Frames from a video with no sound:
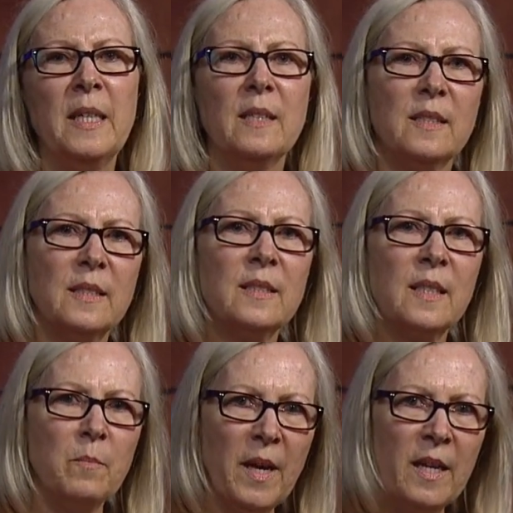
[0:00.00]
This is a
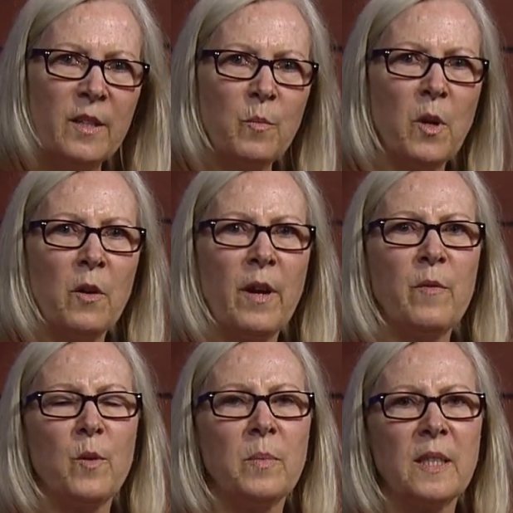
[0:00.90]
competitive program
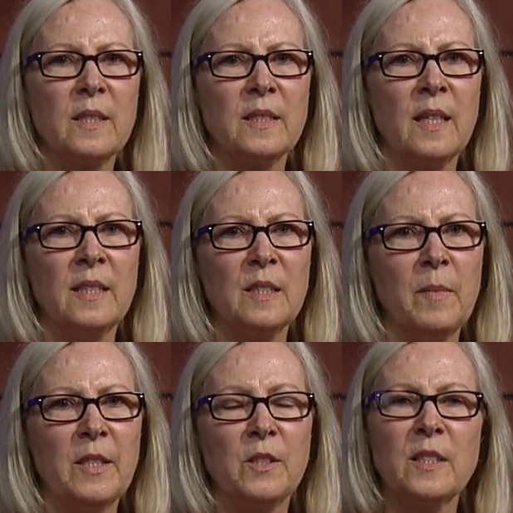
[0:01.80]
for political science
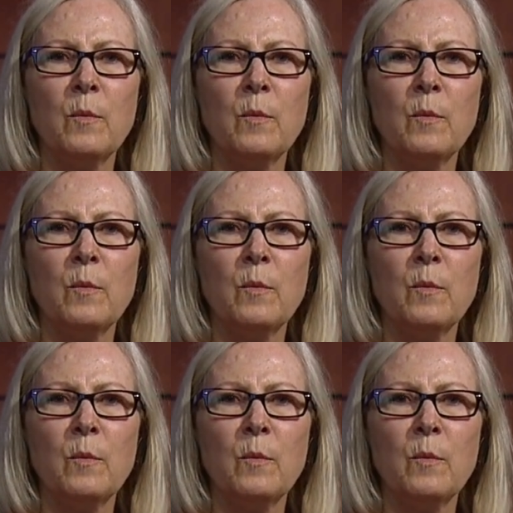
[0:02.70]
majors,